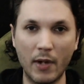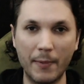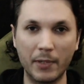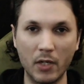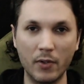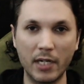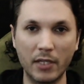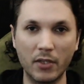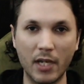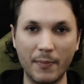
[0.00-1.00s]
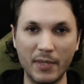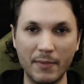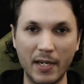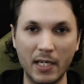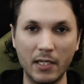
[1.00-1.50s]
I would go and I'd look up
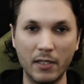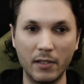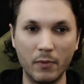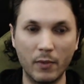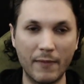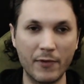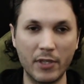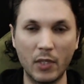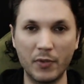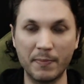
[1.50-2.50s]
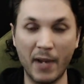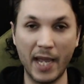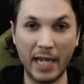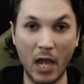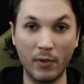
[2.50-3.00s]
eBay, whatever the lowest Buy
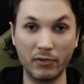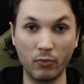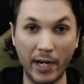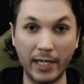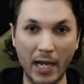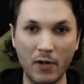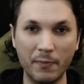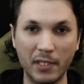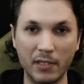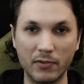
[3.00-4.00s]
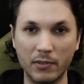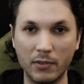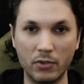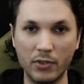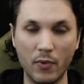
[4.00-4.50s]
It Now was right now, because
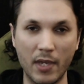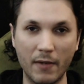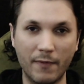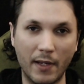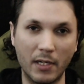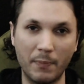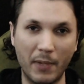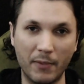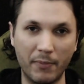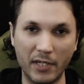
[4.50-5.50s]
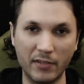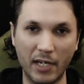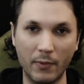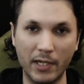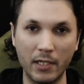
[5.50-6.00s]
usually you can't find a better price
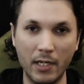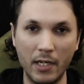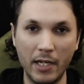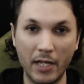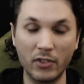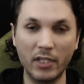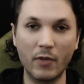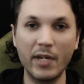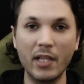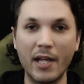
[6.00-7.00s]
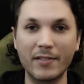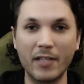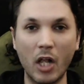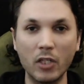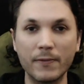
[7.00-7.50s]
anywhere. Until I realized that
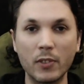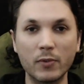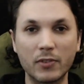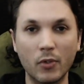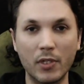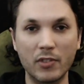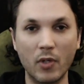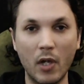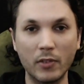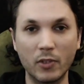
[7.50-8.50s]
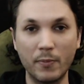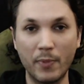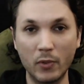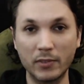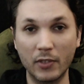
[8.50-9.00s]
all of those stores are also
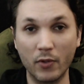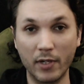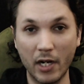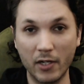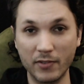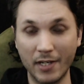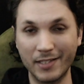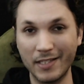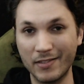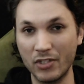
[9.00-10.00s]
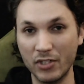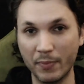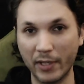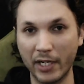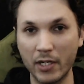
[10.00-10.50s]
posting their cards on TCG
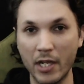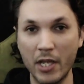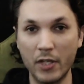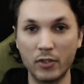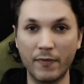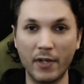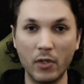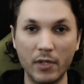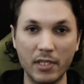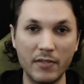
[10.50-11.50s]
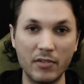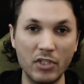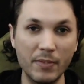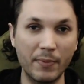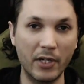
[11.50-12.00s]
Player. So if I go to
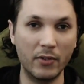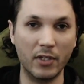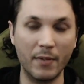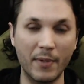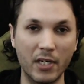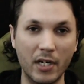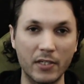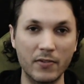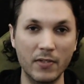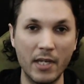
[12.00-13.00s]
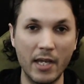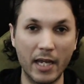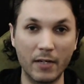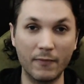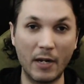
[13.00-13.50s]
TCG Player and look at my cards, I
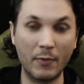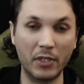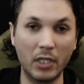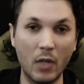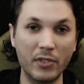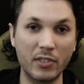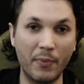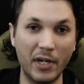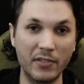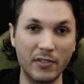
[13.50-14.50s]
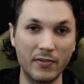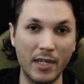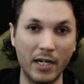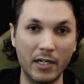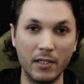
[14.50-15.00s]
can find what the lowest price is
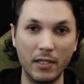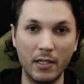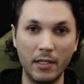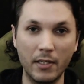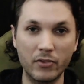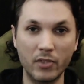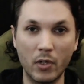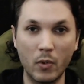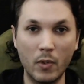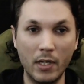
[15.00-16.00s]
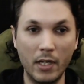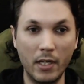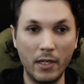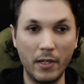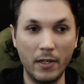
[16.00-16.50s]
there. So
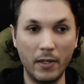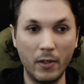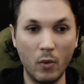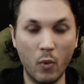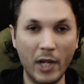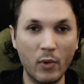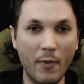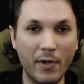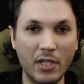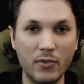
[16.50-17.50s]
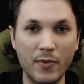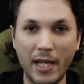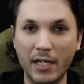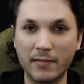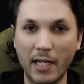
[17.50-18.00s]
why do I want to do
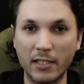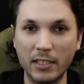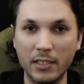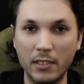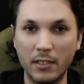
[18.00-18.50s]
that exactly?